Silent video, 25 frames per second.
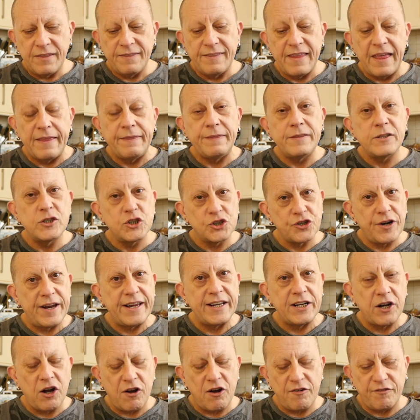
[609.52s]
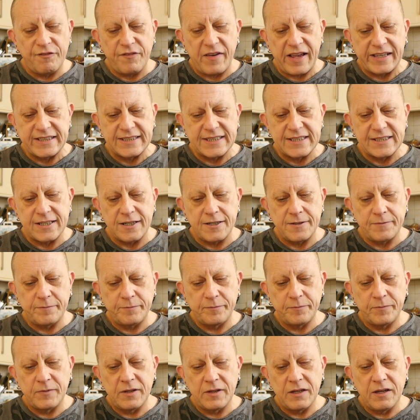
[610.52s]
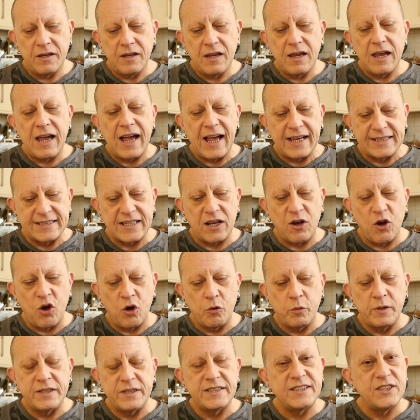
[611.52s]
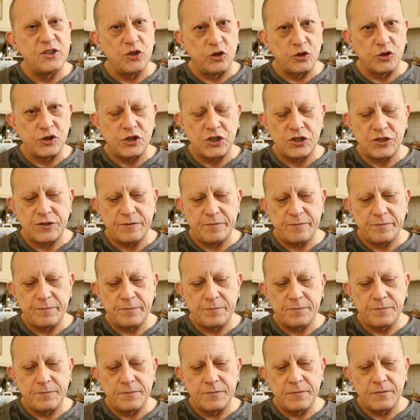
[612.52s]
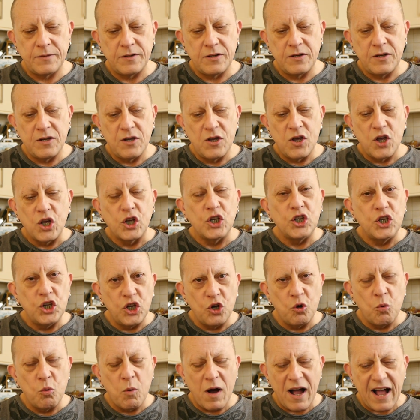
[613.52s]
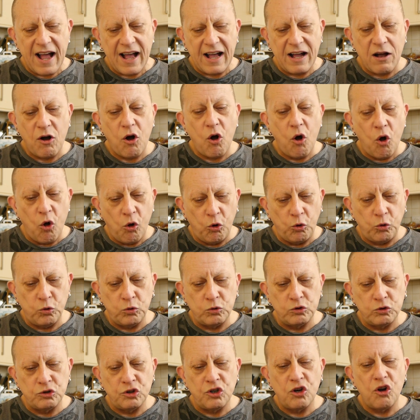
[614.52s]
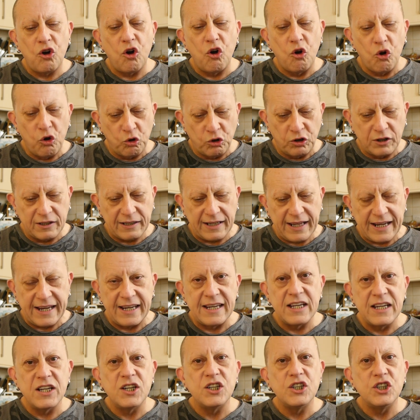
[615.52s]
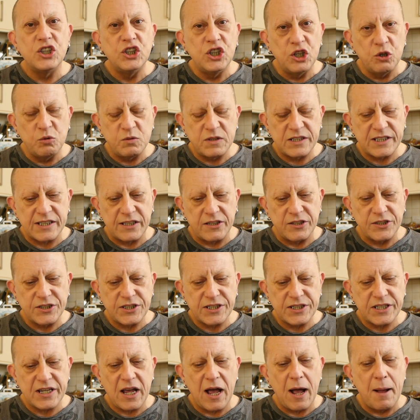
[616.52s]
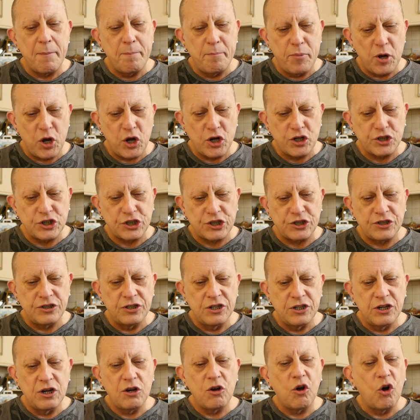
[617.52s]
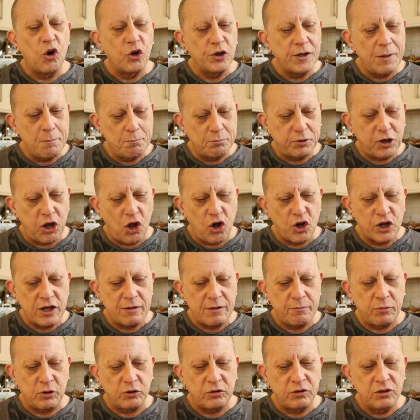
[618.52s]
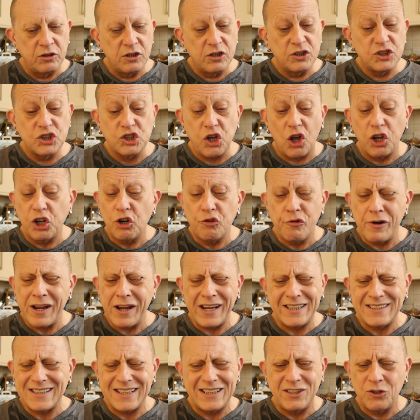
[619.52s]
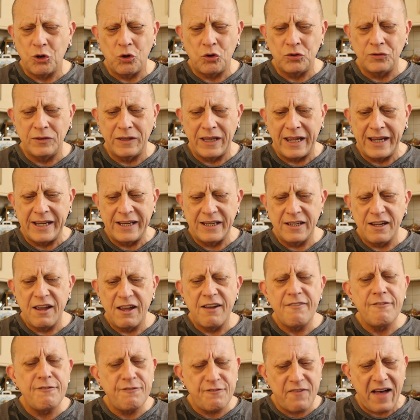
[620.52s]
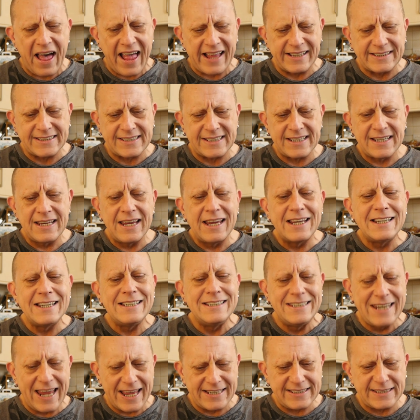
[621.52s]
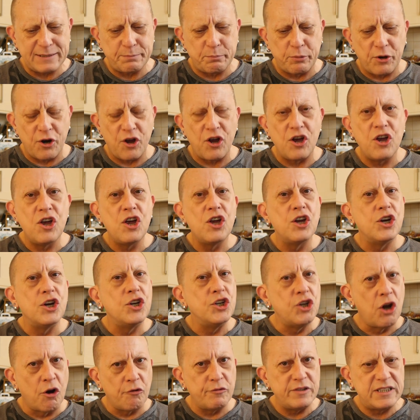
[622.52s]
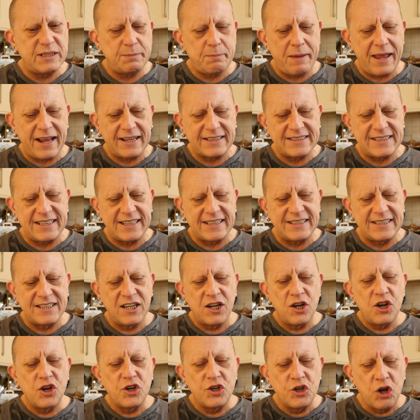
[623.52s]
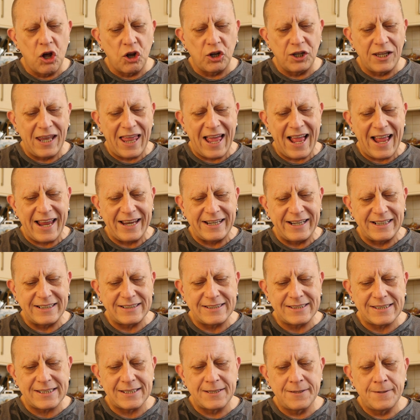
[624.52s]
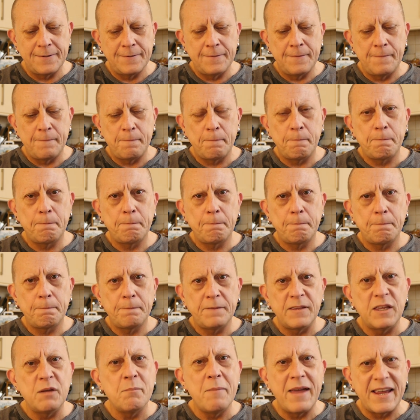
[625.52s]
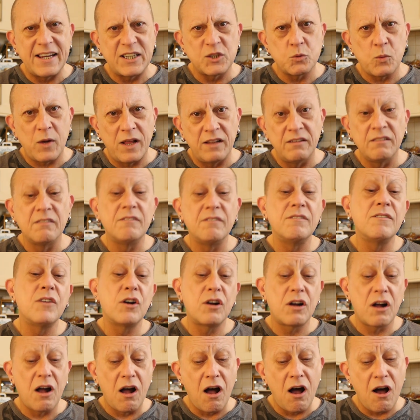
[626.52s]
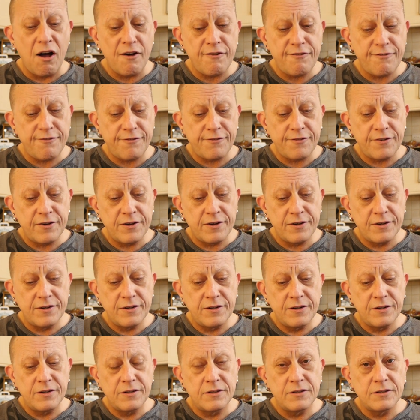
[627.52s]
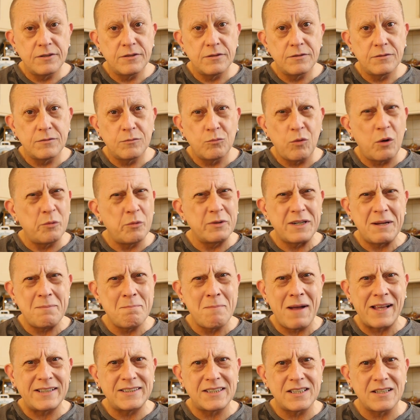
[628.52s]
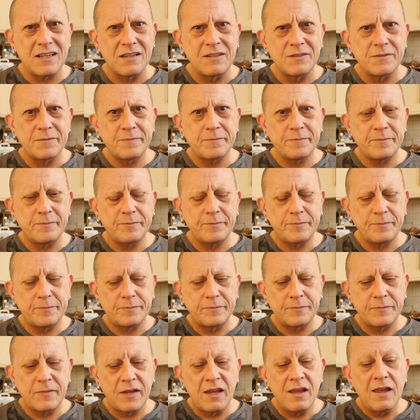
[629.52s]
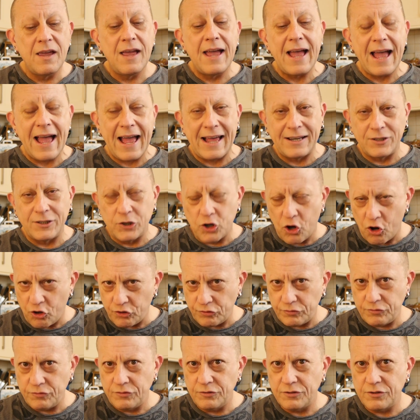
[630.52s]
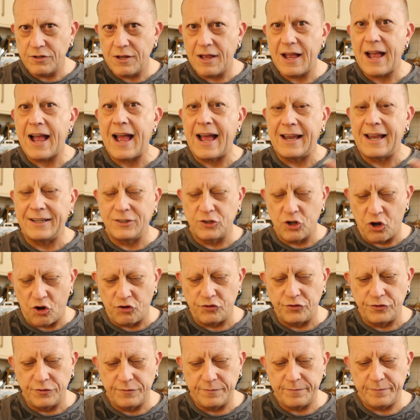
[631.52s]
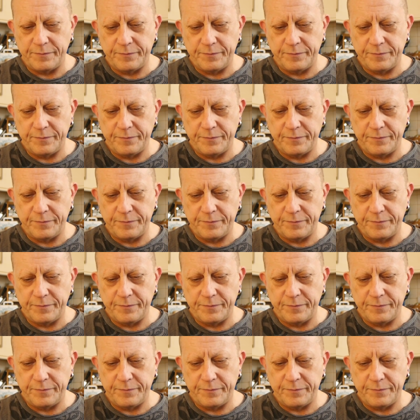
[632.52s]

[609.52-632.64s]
Then the train got faster, as it always does. You are old, ugly, useless, a burden, unemployable, tolerated only, fat, desperate, not respected, not liked. You may as well. Off. What would it matter? And on and on.